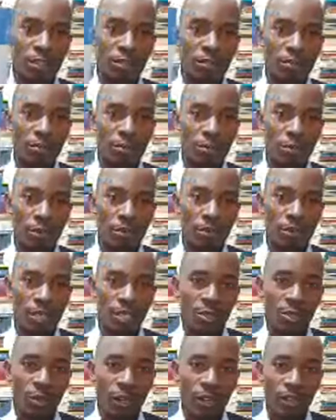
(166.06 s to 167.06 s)
from this
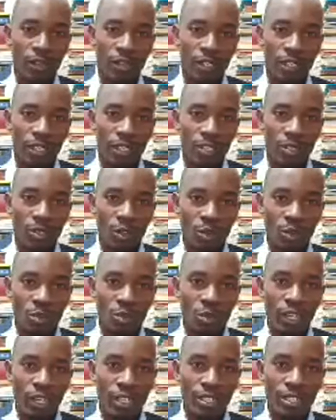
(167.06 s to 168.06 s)
one. It is
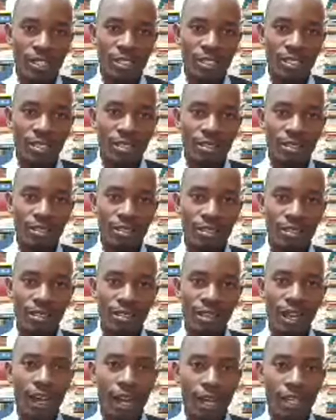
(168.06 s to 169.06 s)
Contracts
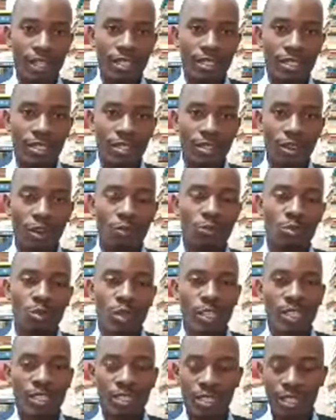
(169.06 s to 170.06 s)
Act of
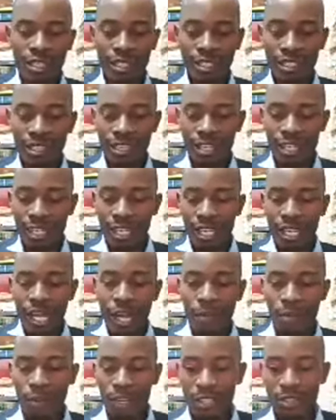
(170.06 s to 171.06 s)
2010. I'm
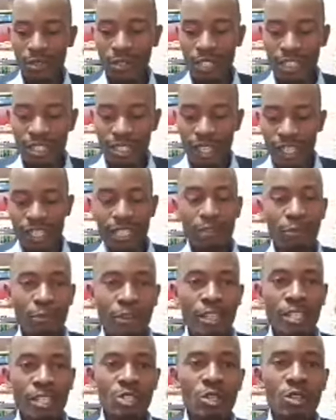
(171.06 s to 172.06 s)
going to get the
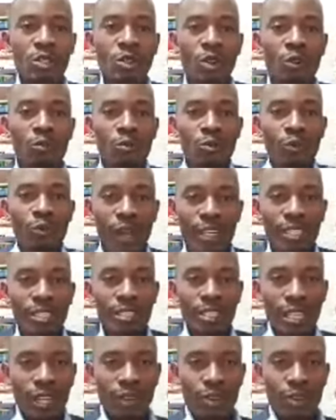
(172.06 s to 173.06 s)
definition of what is a
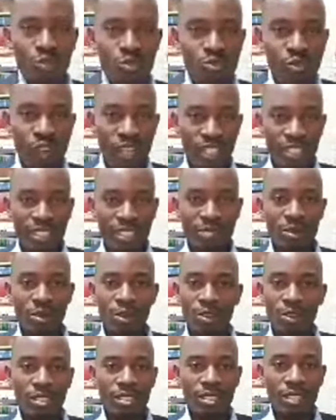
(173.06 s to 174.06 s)
contract,
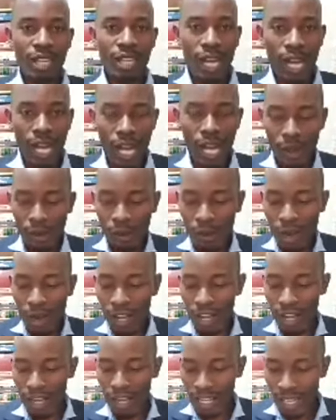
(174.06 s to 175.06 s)
because
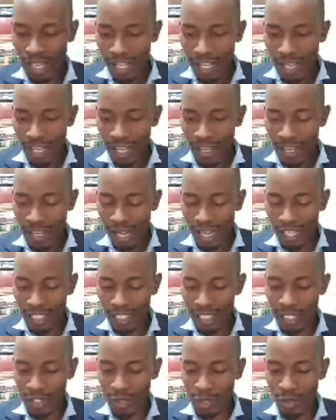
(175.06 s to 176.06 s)
as I
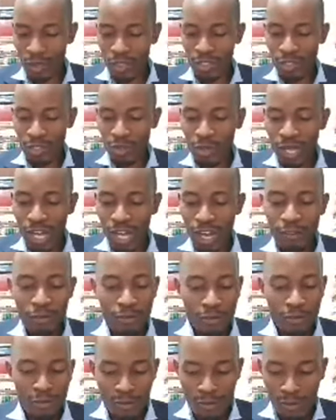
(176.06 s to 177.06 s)
told you, we have
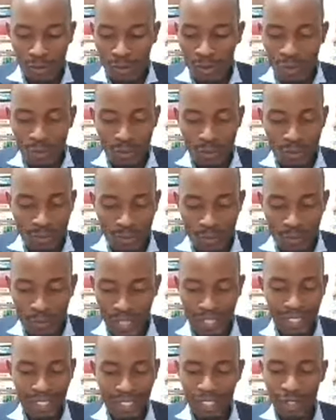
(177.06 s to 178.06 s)

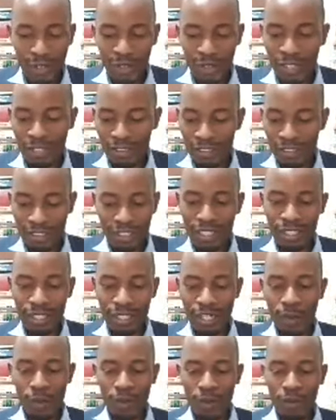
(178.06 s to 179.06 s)
best laws, I think, in
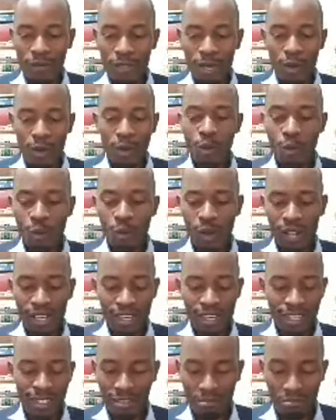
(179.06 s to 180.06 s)
the whole world,
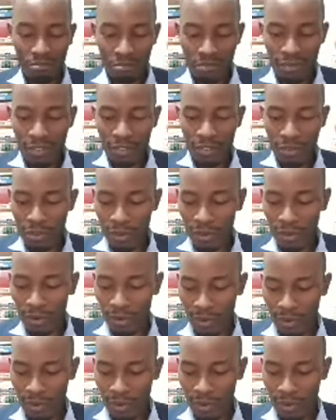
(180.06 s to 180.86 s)
though